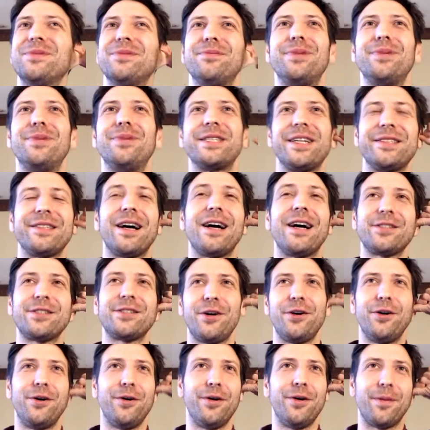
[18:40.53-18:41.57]
But there's
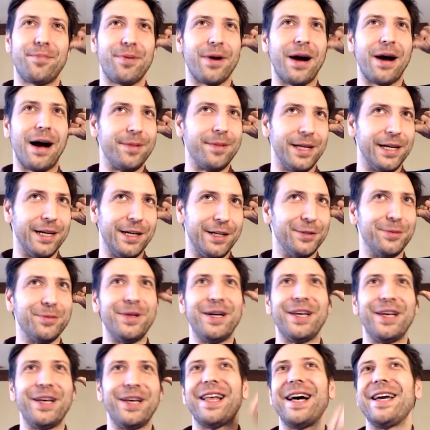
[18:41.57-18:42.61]
also a problem
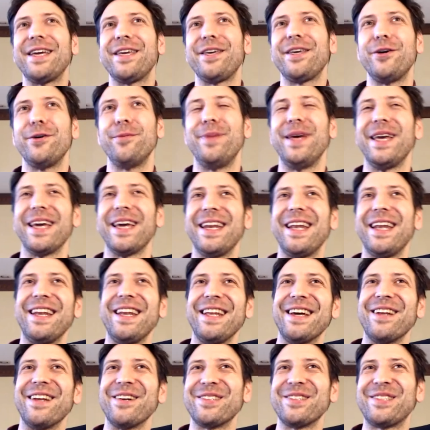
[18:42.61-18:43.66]
with like you being an
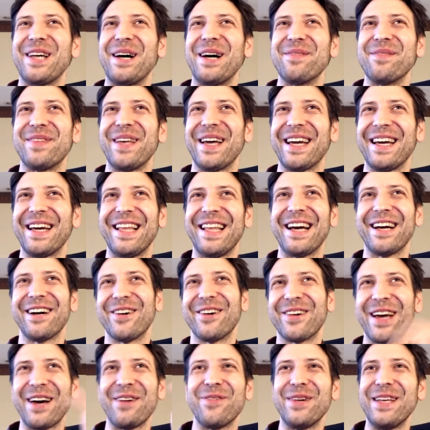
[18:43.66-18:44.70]
idiot or something. And like,
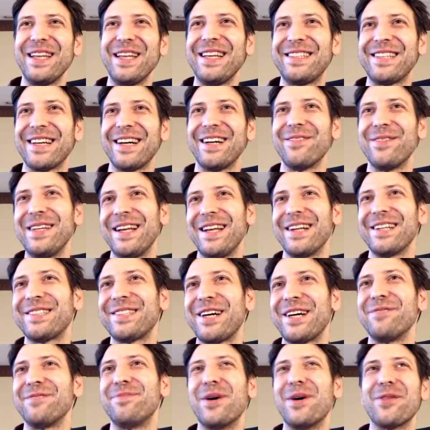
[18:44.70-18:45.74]
okay, we need to
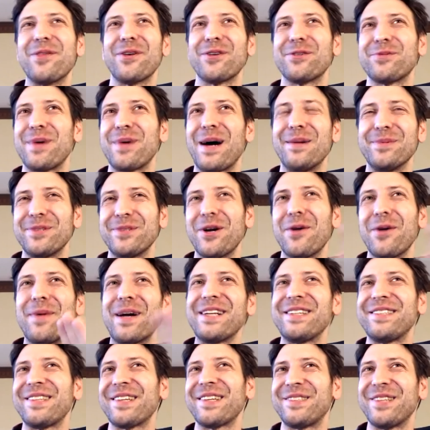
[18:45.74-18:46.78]
solve both those problems.
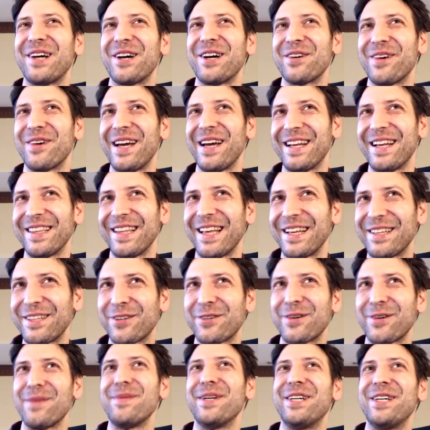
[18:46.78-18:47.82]
Nobody's exonerated. Like the
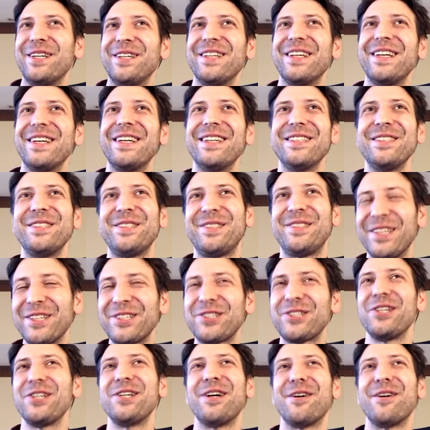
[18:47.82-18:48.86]
criminal still
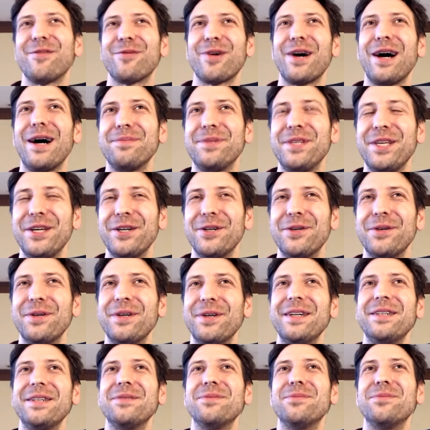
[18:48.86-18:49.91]
shouldn't have robbed you,
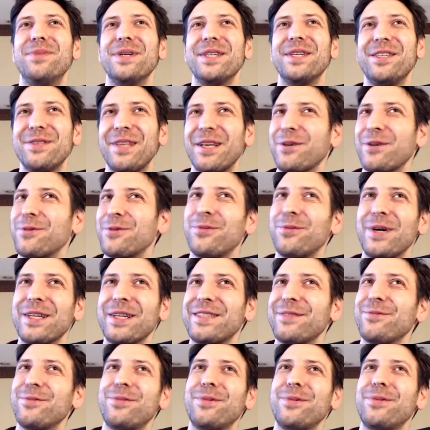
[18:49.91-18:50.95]
but you, like what
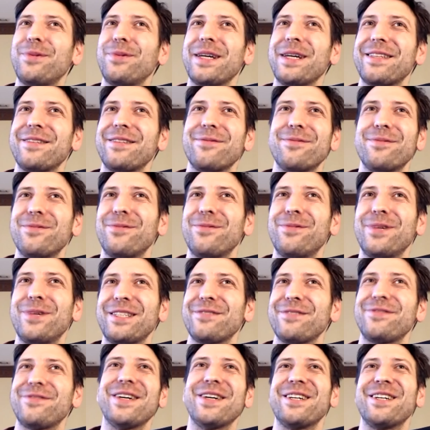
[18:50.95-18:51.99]
the
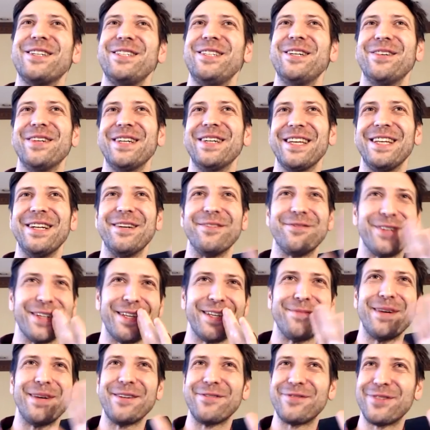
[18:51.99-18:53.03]
fuck are you doing?
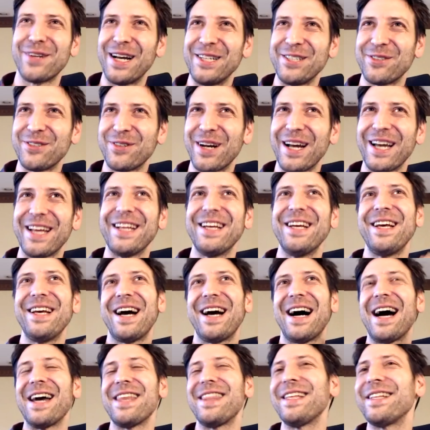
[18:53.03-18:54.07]
Forgive my French, right?
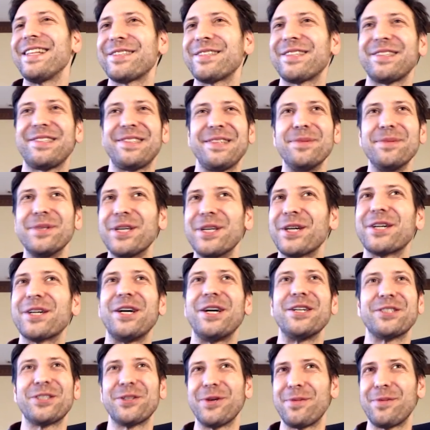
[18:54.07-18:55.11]
I think there's a similar
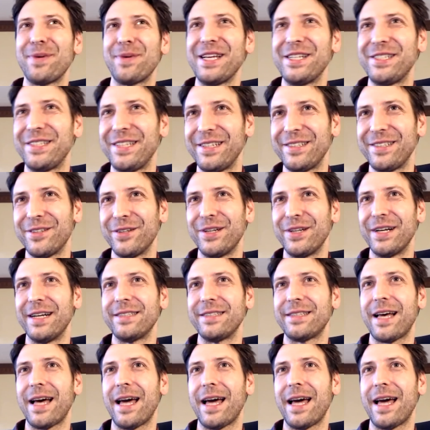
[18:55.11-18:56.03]
culture with PhD students.